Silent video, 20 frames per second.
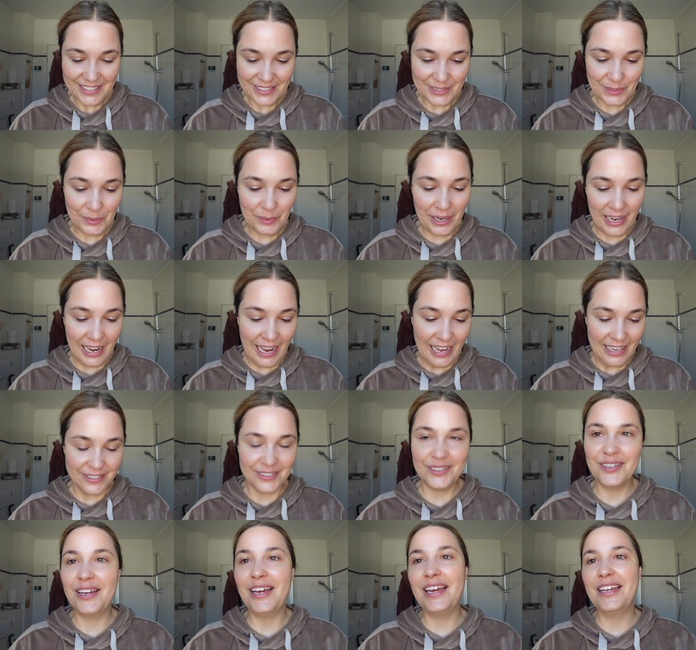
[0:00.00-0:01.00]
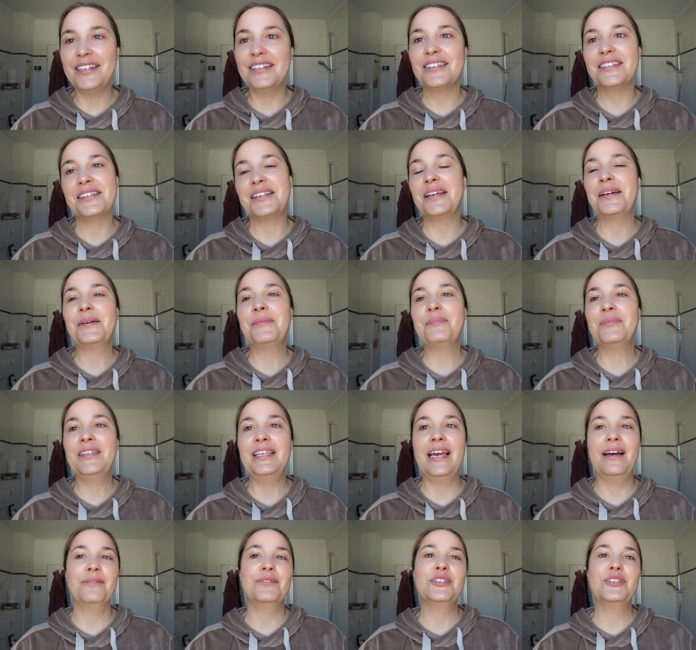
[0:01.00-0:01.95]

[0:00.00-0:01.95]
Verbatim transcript: So I asked her, and um, yeah,